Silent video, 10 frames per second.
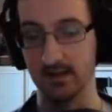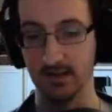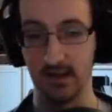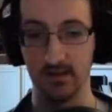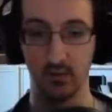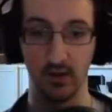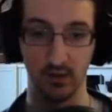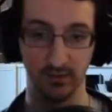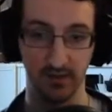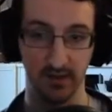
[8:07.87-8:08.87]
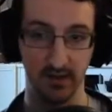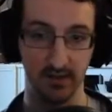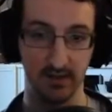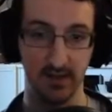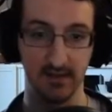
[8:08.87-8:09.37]
It's quite good for
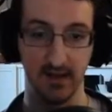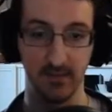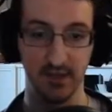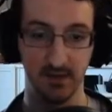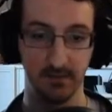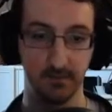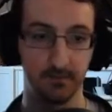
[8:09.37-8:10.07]
getting the damage in.